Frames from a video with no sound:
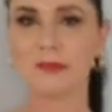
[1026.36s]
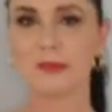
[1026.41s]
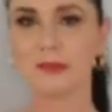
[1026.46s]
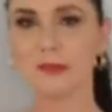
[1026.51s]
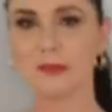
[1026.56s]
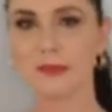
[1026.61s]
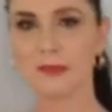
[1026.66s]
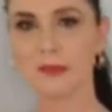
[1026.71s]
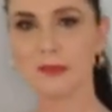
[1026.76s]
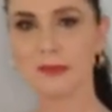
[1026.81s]

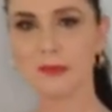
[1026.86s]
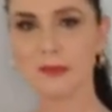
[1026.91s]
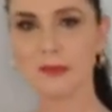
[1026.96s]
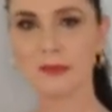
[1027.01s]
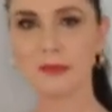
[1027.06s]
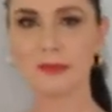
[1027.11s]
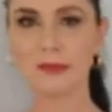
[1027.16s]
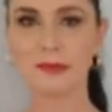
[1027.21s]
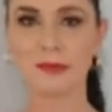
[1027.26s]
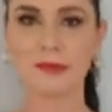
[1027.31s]

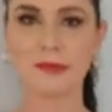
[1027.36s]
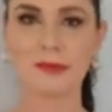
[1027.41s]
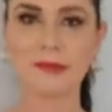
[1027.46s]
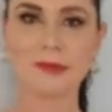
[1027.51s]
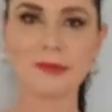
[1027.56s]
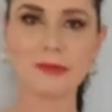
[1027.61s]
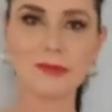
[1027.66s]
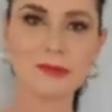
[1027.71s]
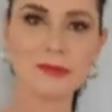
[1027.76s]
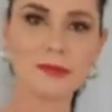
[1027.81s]

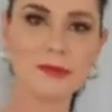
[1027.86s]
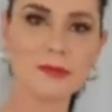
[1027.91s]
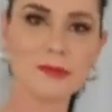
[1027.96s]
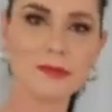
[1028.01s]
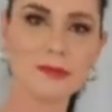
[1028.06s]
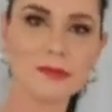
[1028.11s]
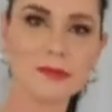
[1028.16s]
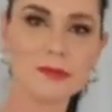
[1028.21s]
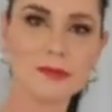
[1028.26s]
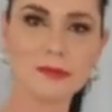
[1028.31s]

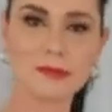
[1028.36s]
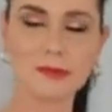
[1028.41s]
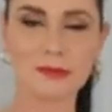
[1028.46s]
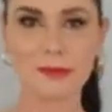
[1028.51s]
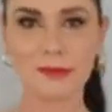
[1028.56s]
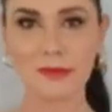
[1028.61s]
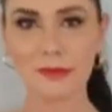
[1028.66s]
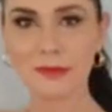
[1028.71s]
No one is speaking in this clip.